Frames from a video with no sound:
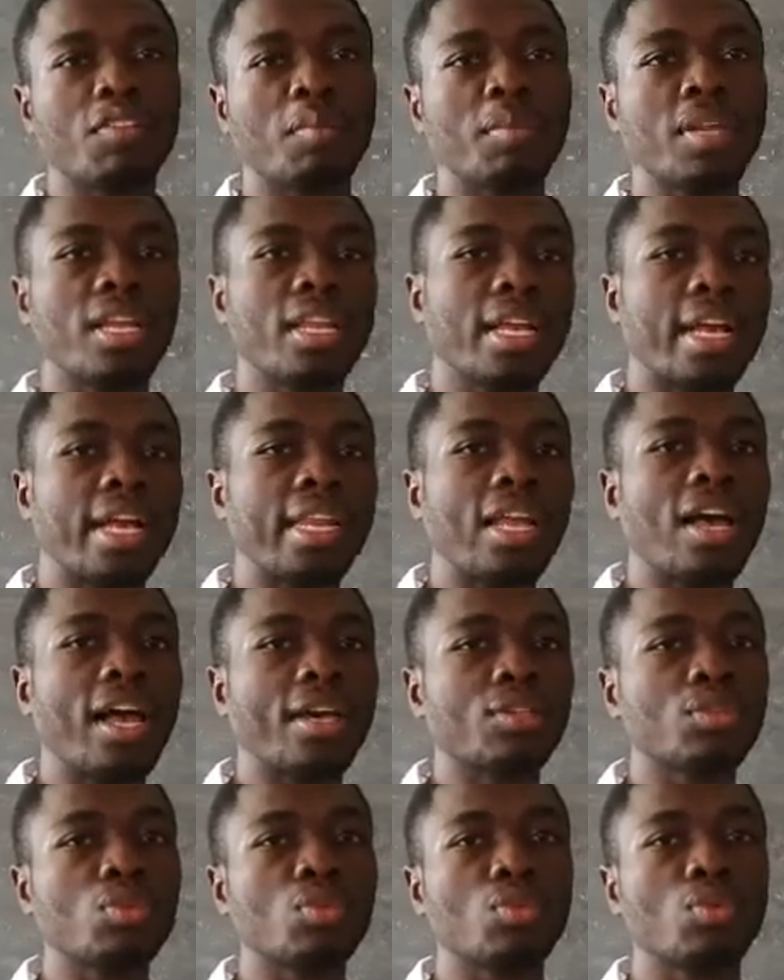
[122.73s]
from there they can now
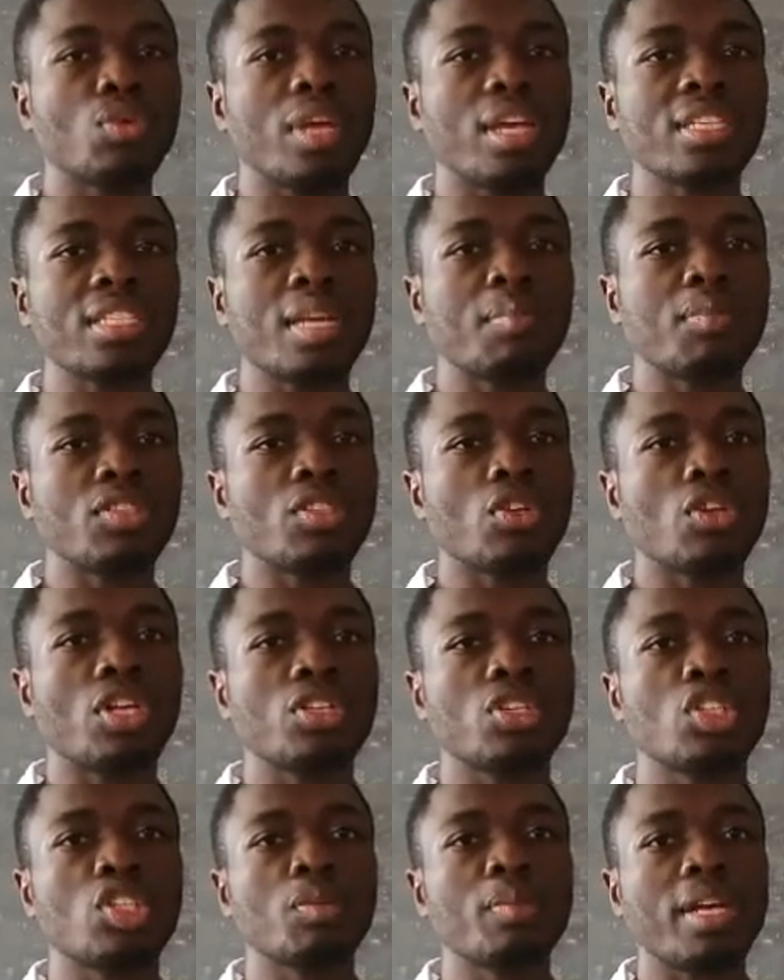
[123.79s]
ask you to establish a
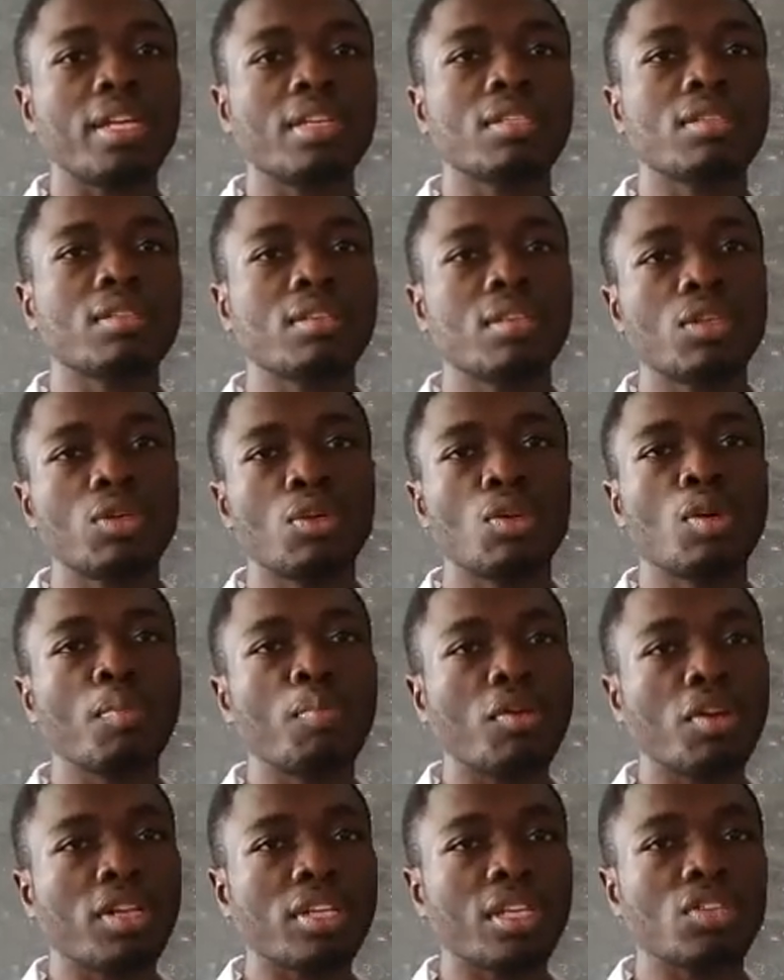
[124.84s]
relationship and
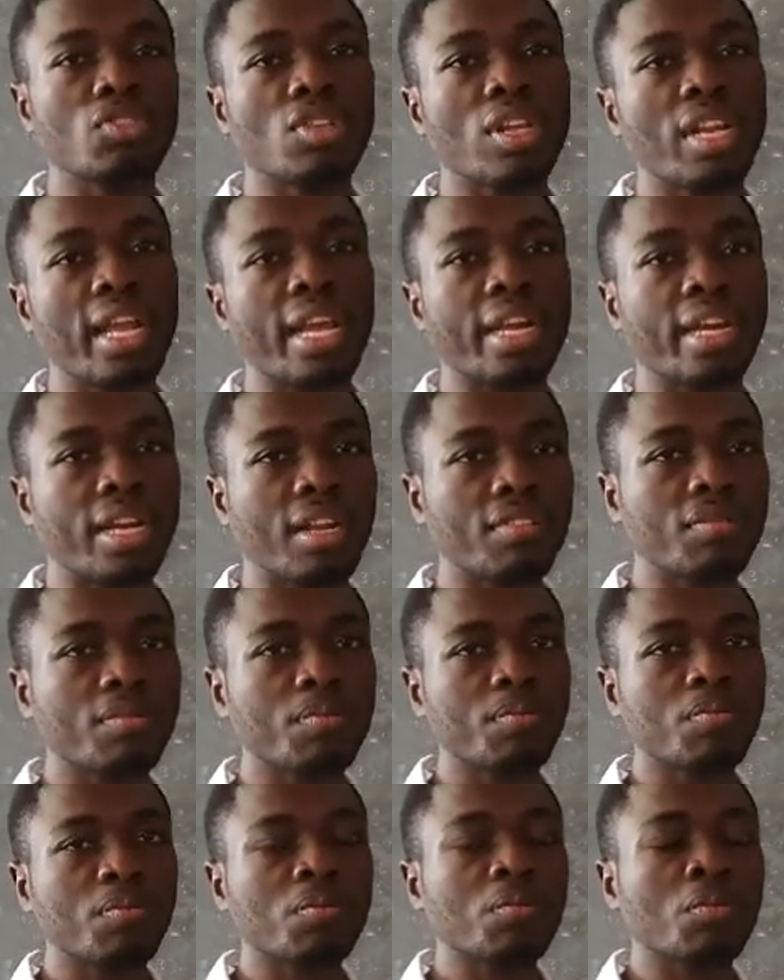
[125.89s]
plot a straight line graph.
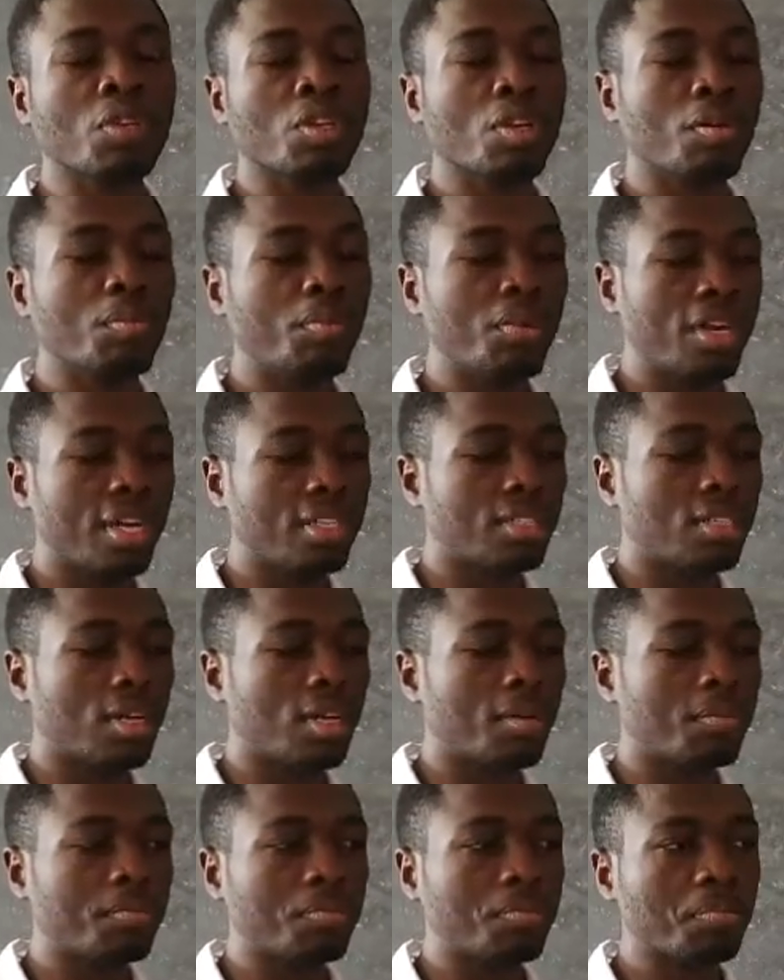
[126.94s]
But
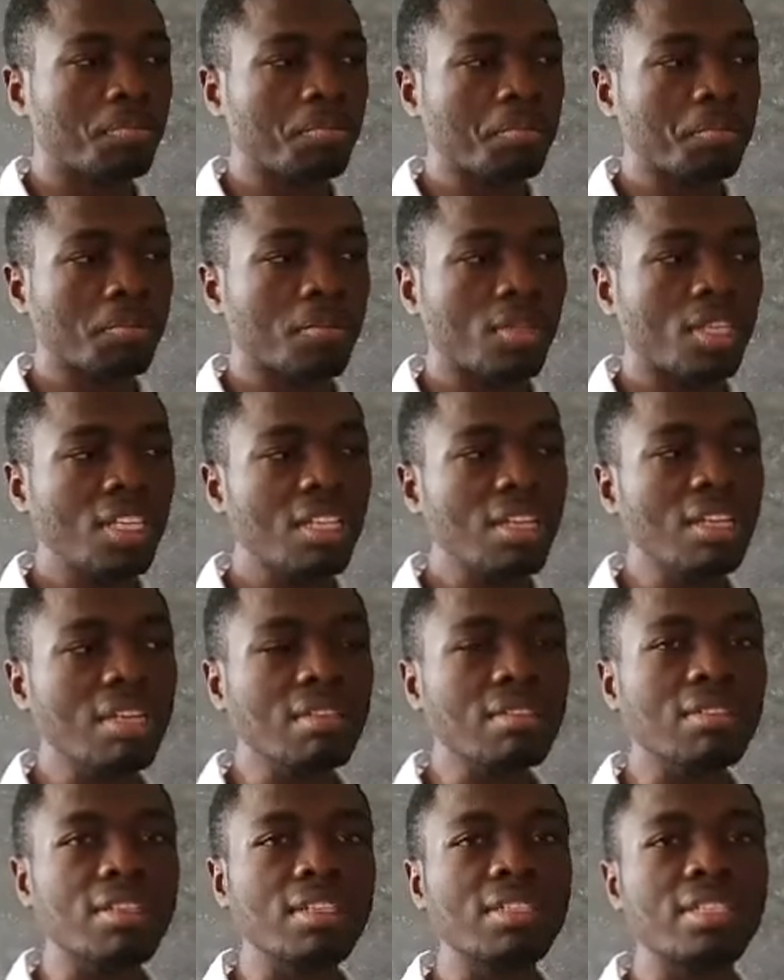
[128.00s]

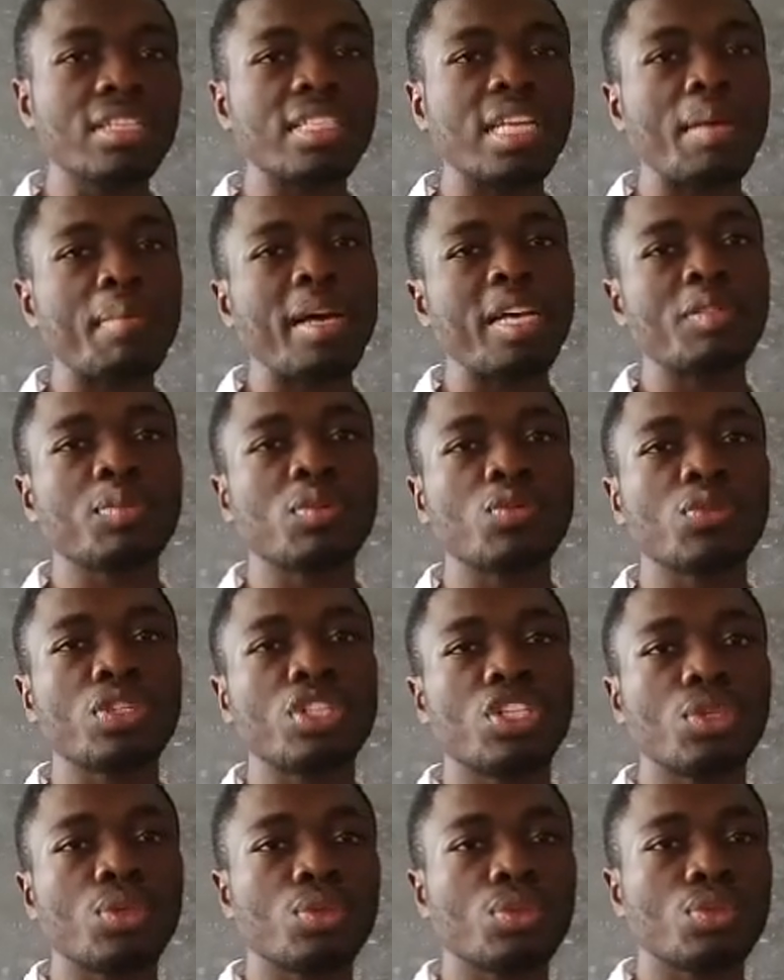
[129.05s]
since the time has been
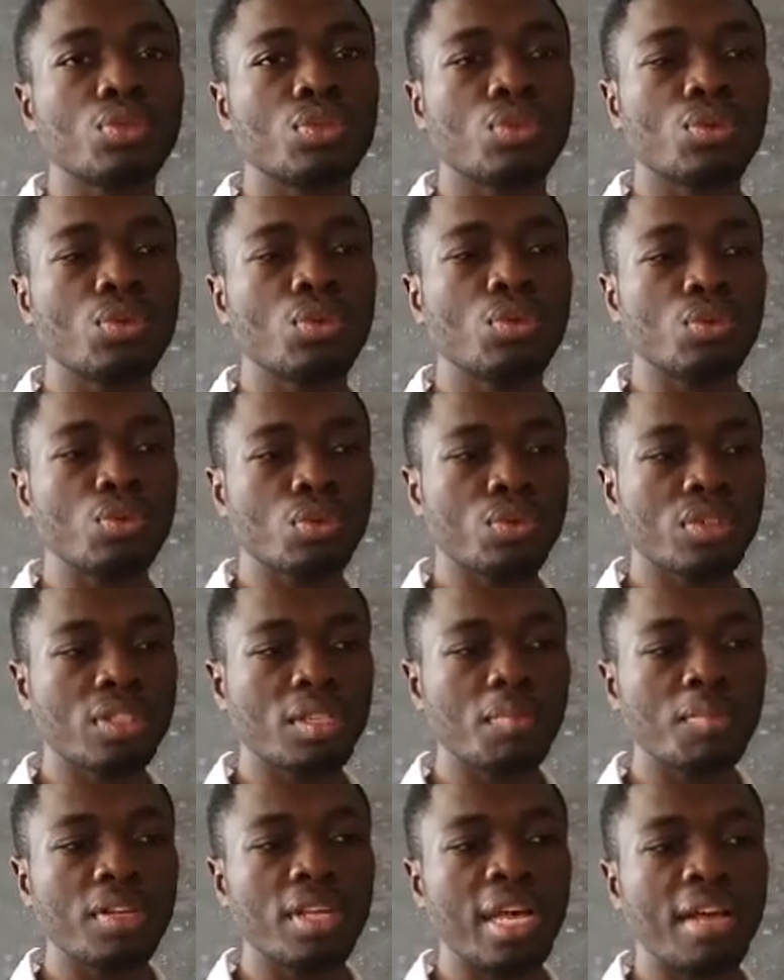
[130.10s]
reduced, you
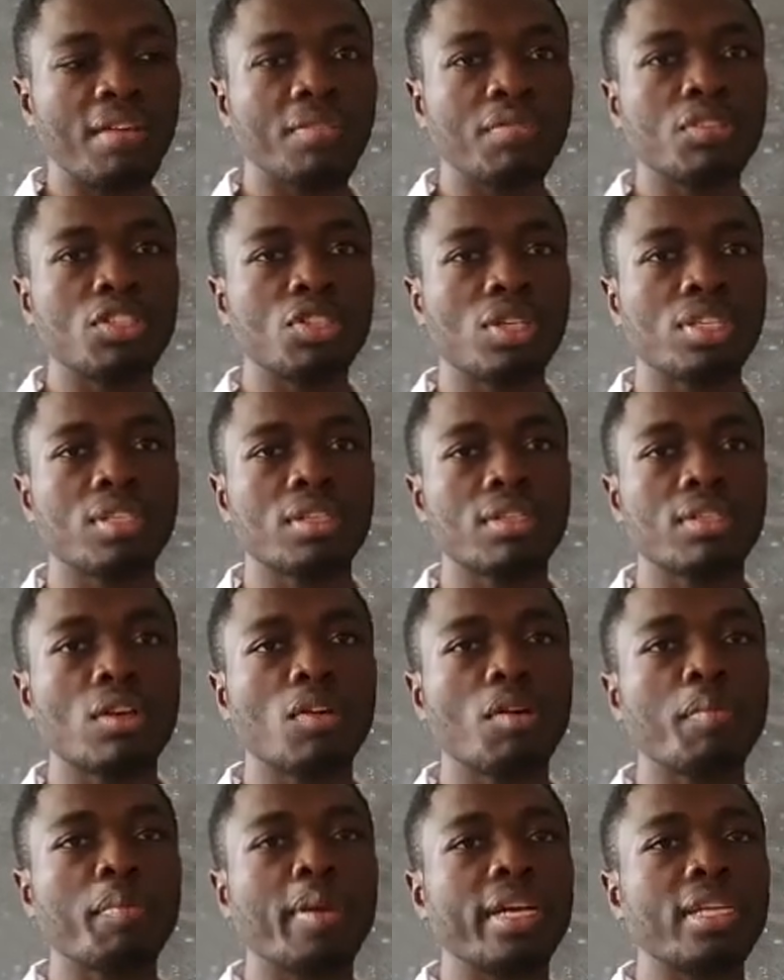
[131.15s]
simply have just a
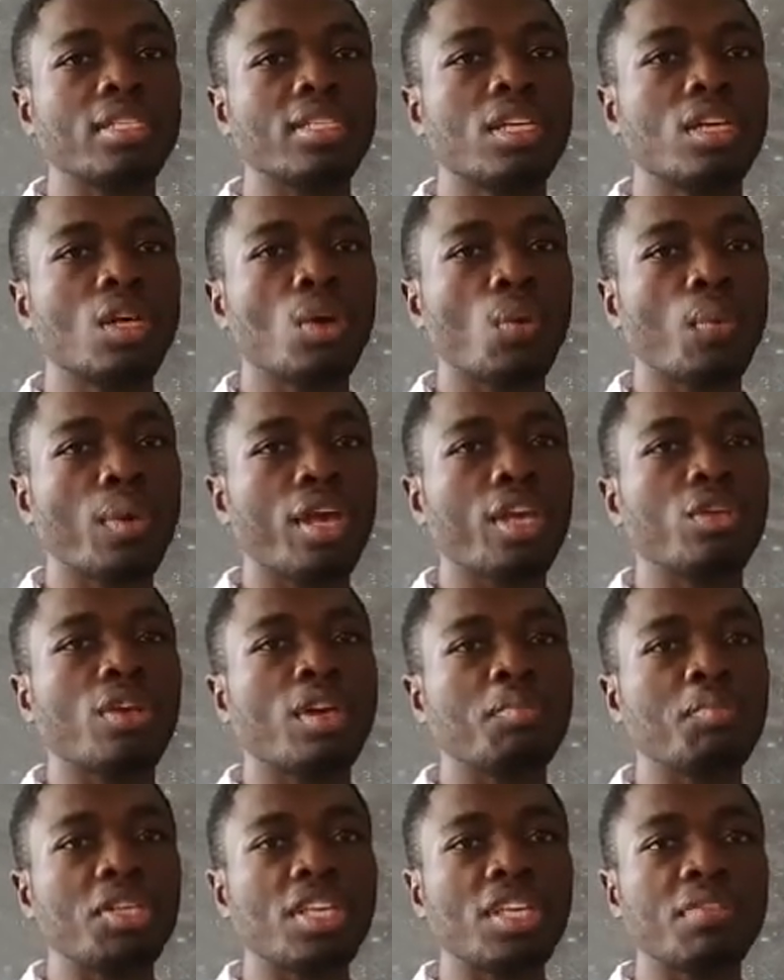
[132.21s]
second part where you are
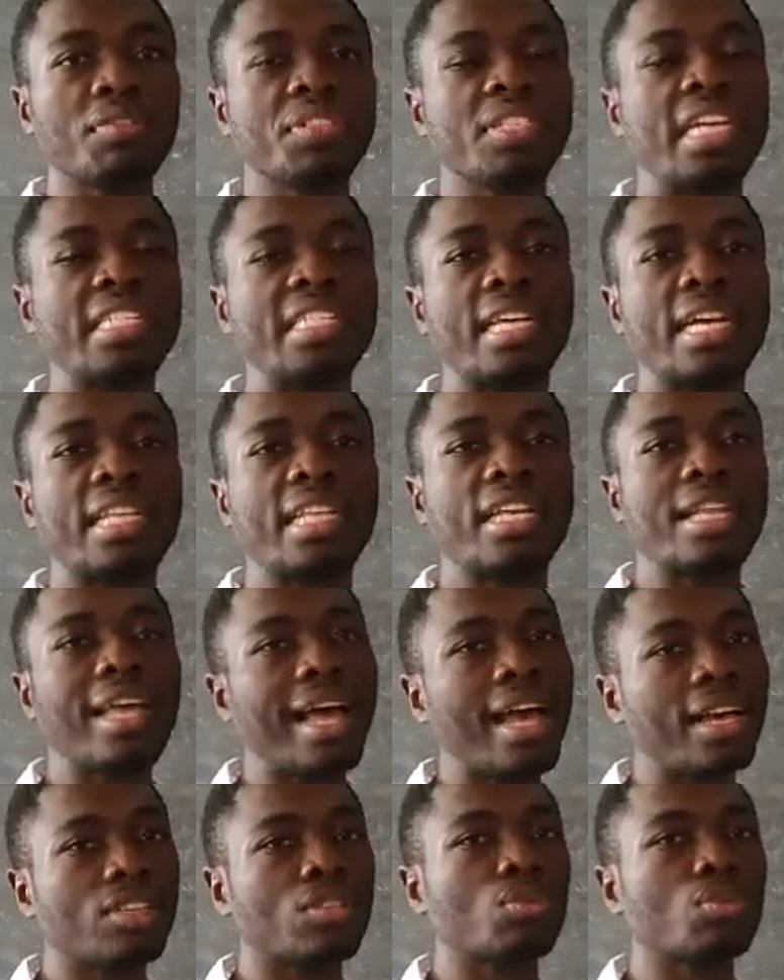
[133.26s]
being given data and then
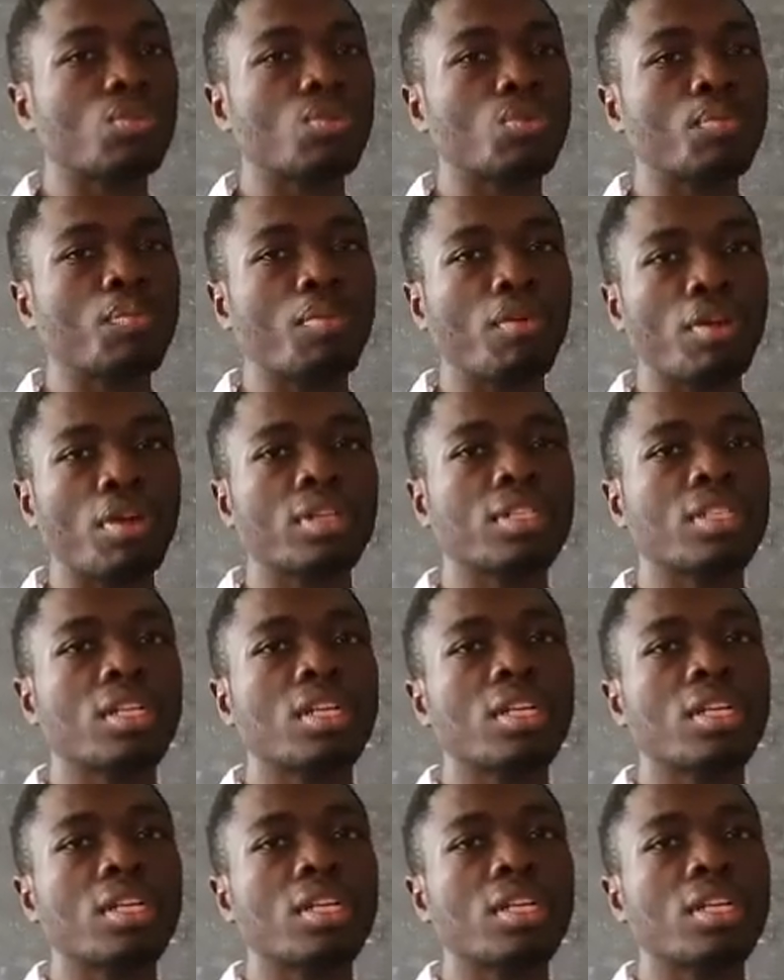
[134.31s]
asked to plot